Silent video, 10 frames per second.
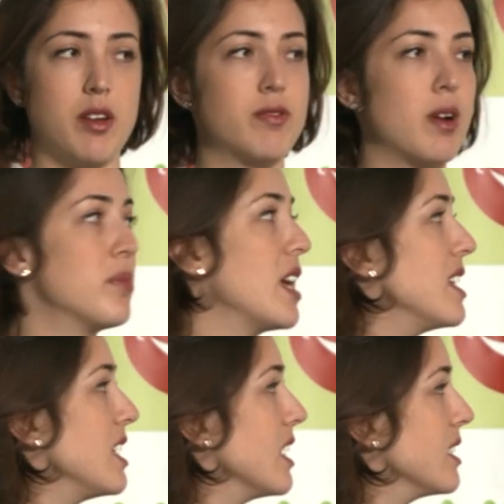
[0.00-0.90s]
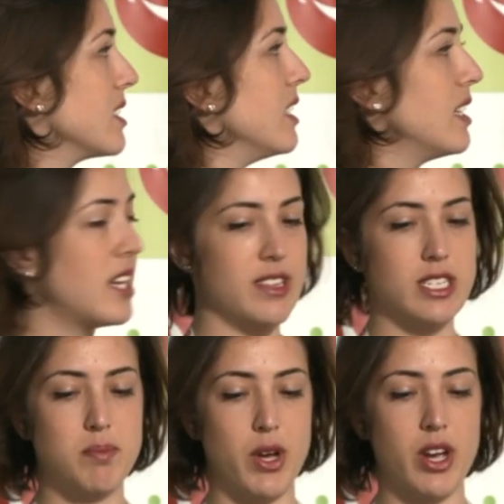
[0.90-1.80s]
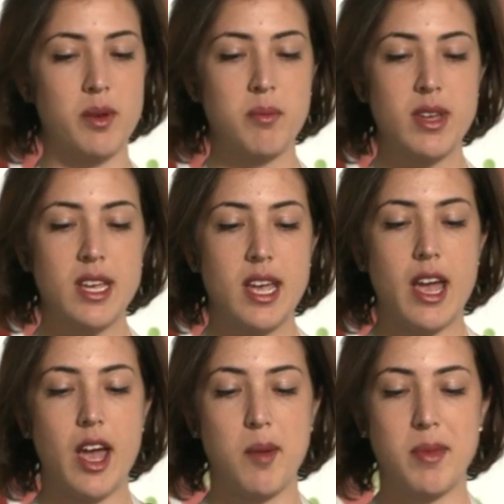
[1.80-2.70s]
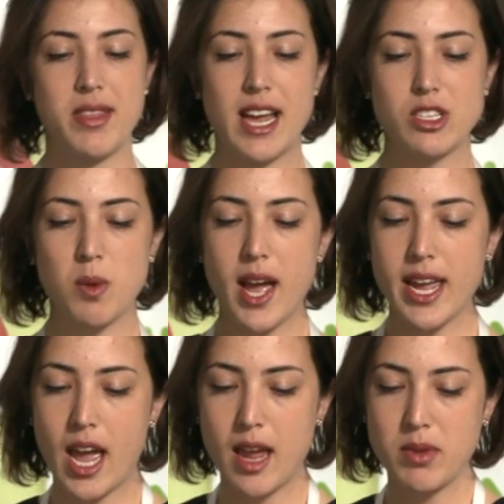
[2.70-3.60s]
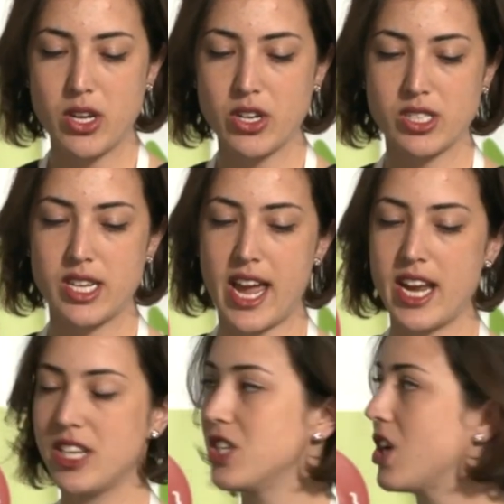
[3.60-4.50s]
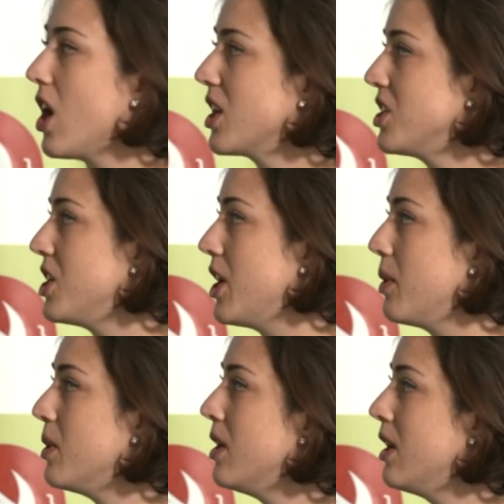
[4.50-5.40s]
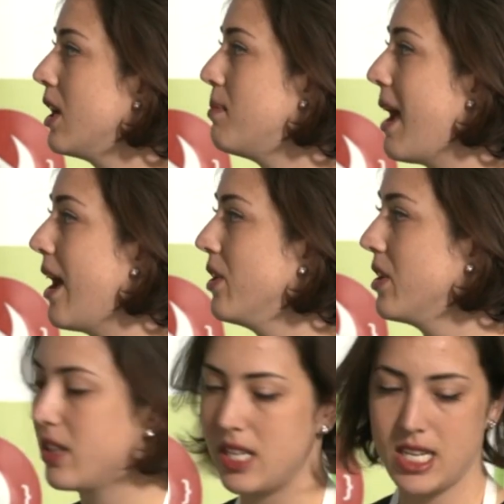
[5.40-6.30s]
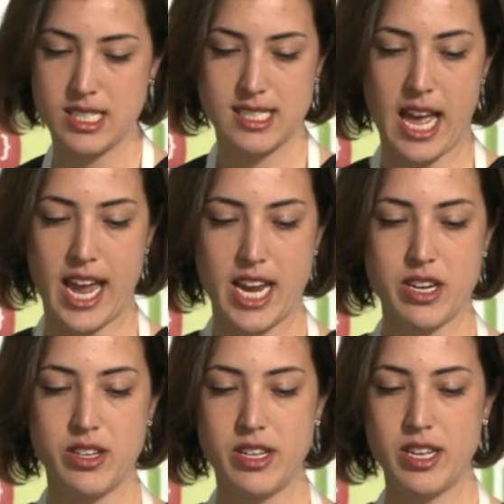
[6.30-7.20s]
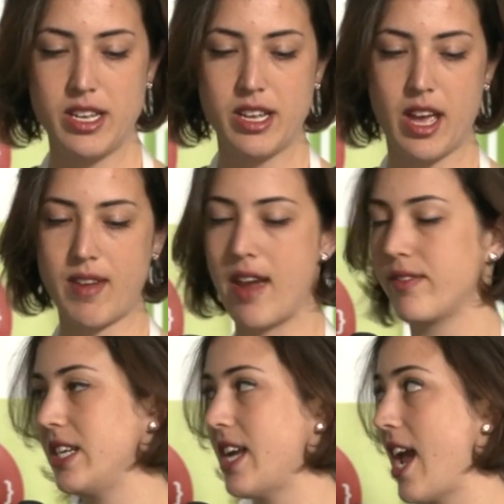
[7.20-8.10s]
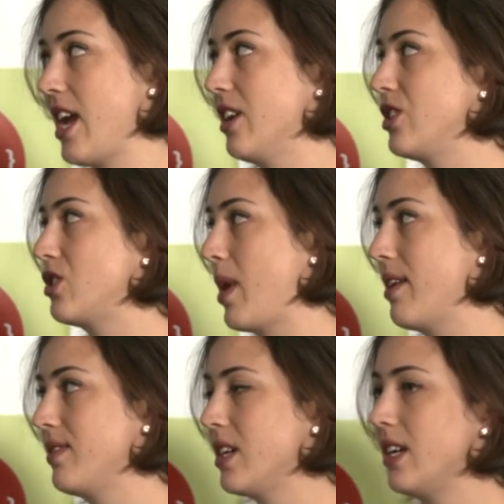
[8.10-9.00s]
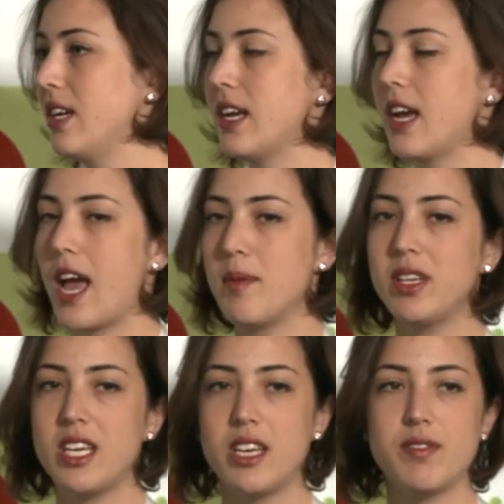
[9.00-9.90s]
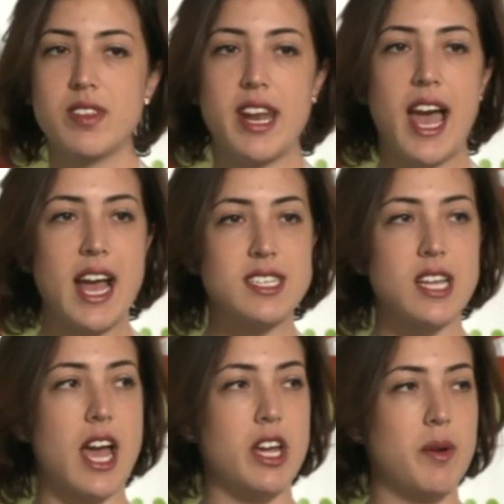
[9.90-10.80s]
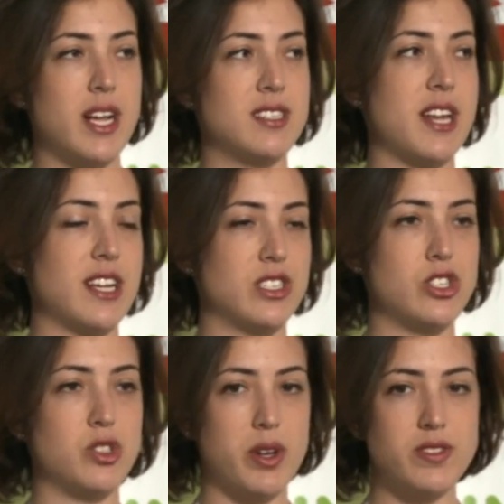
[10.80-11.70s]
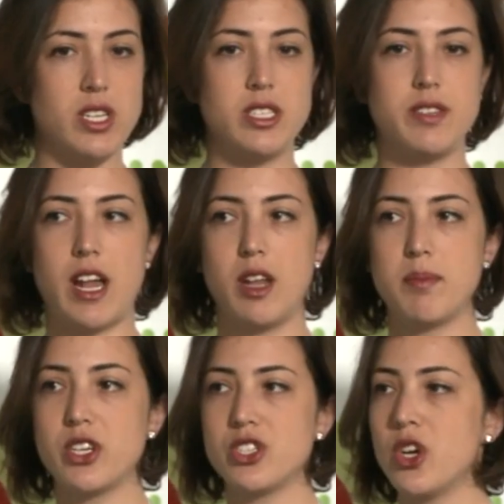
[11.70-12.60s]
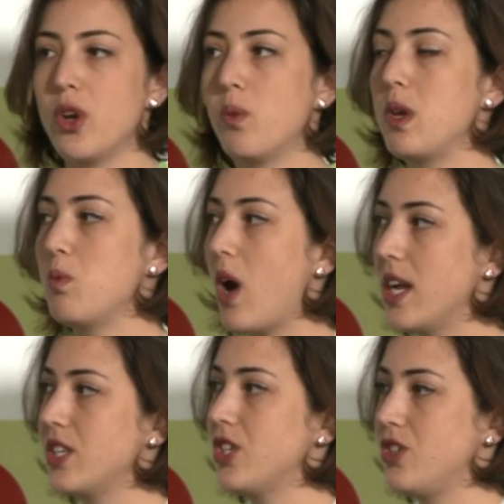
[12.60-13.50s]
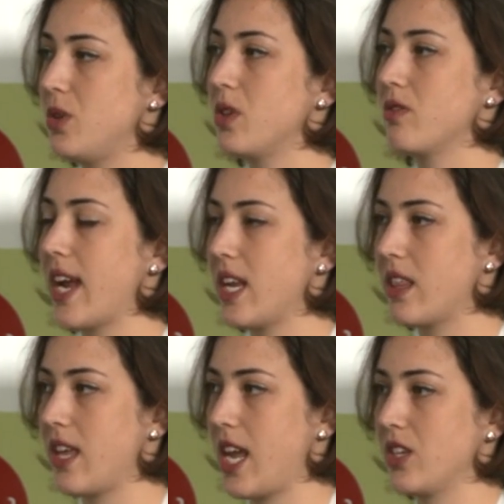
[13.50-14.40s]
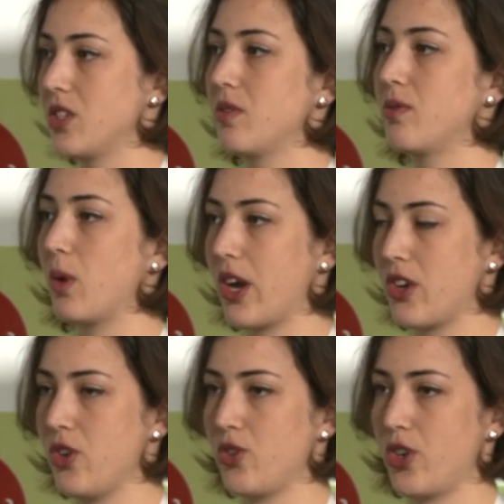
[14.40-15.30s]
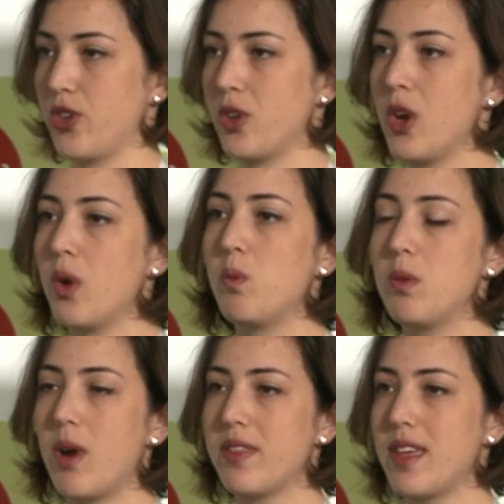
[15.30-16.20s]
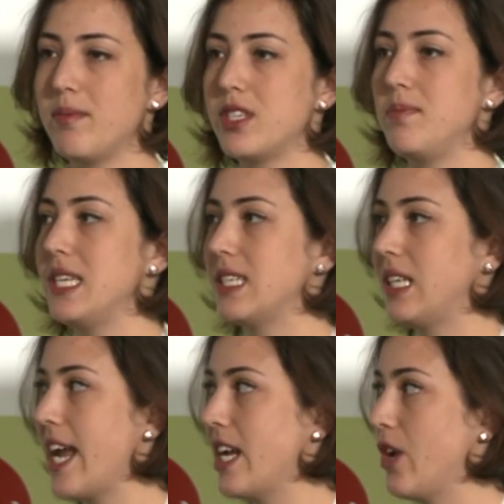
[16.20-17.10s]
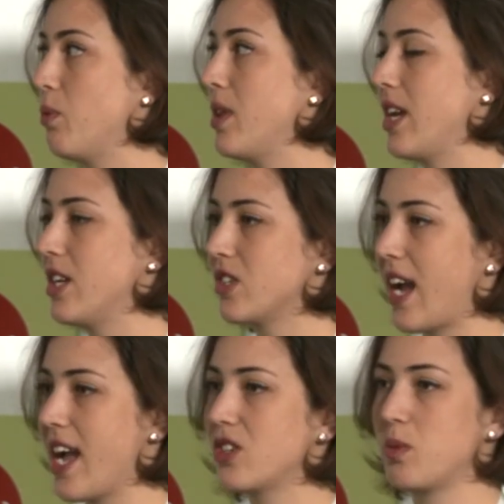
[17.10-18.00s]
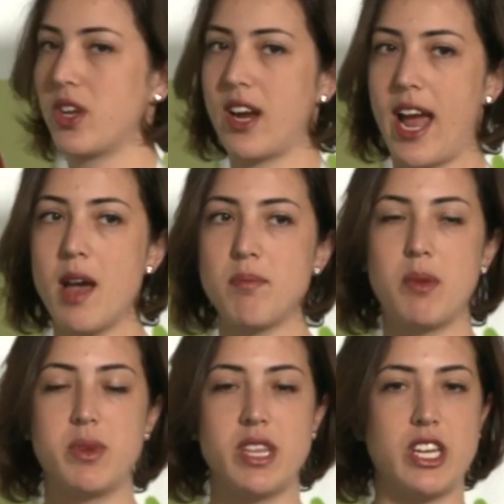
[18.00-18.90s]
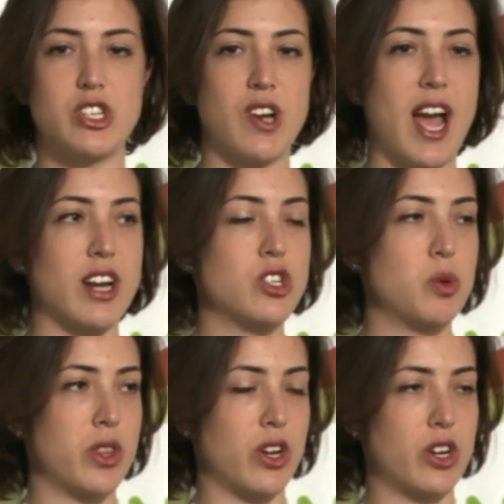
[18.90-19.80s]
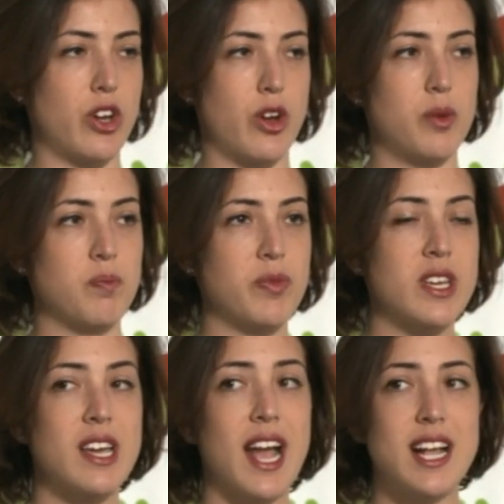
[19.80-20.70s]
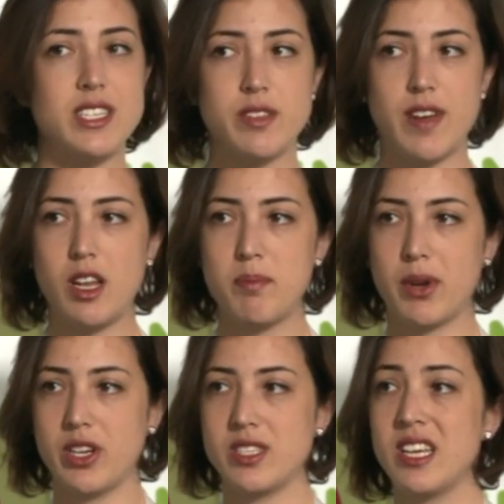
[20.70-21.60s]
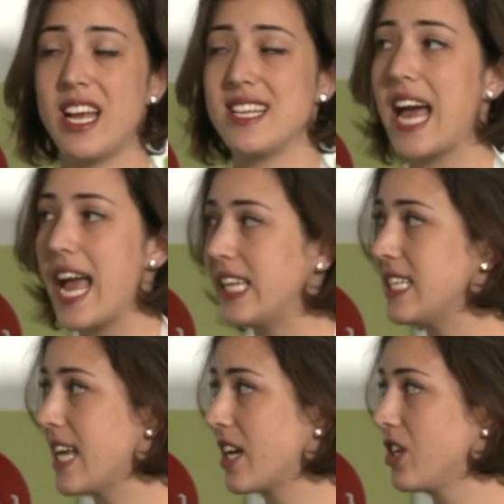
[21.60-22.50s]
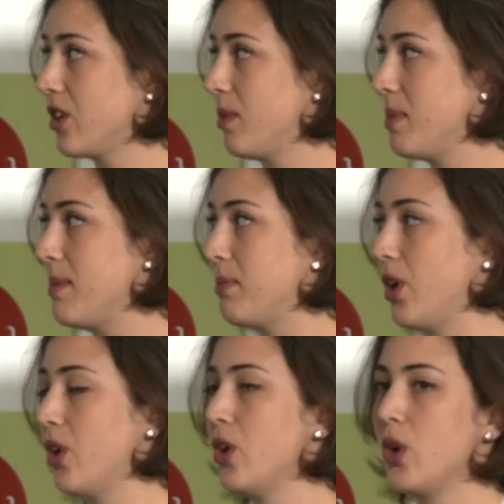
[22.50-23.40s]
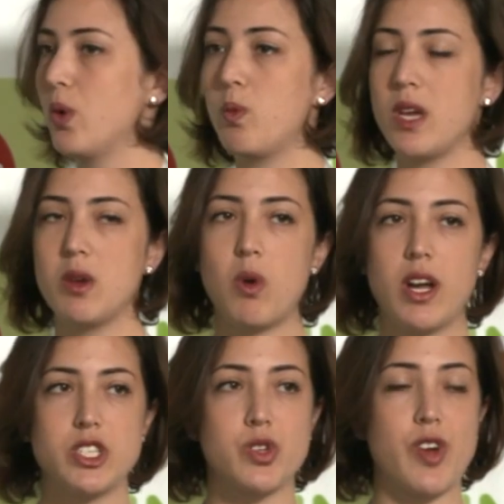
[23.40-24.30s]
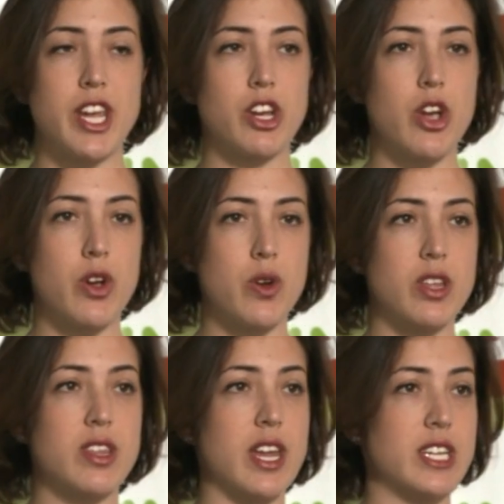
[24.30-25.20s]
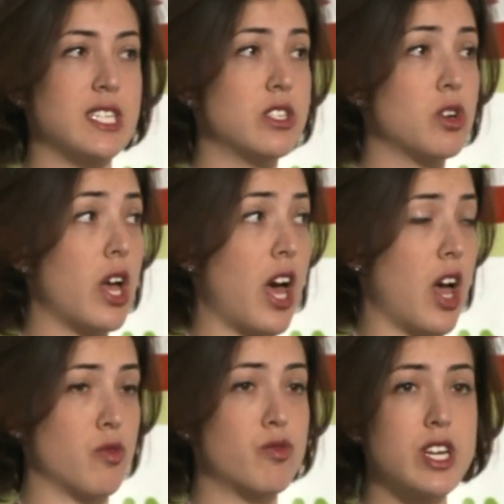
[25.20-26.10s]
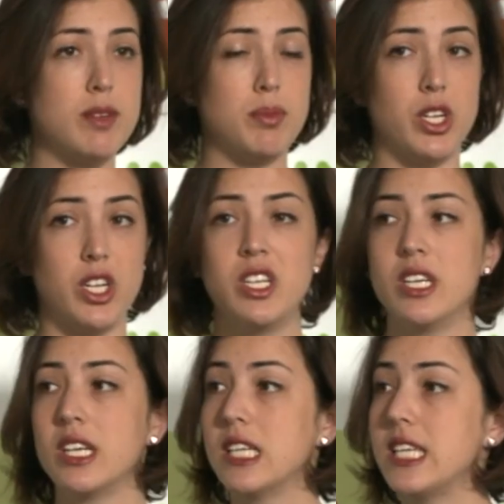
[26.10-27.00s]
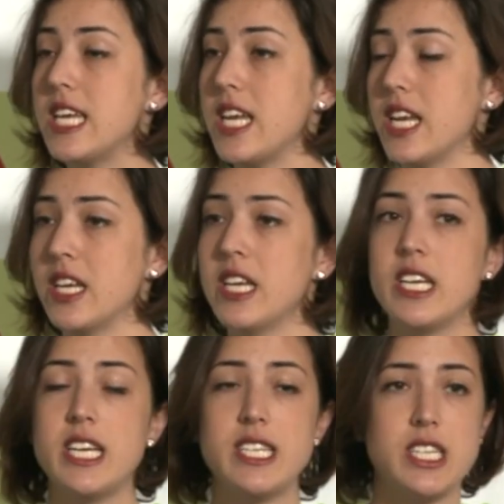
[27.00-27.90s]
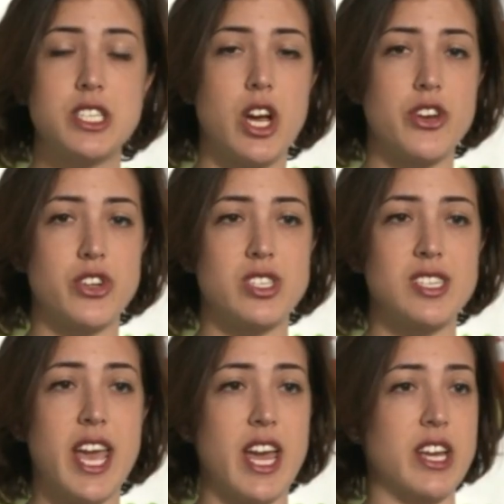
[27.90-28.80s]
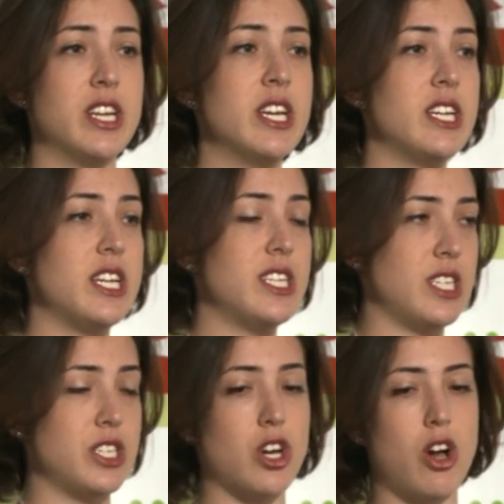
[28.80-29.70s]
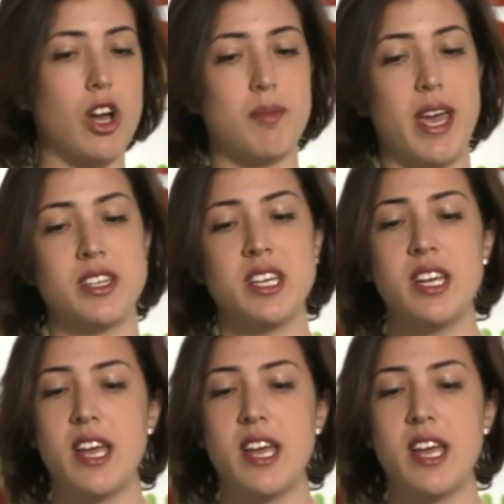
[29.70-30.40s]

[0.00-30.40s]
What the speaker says: from the ideas in this book. And that's why I'm here today to talk to you about the design of everyday Swift. I believe that as iOS and as Swift developers, we want to do the right things for our users. We want them to be delighted when they interact with our app and when they interact with our code. As developers, as highly technical people, we want to write code that is readable, clean, easy to understand, easy to augment.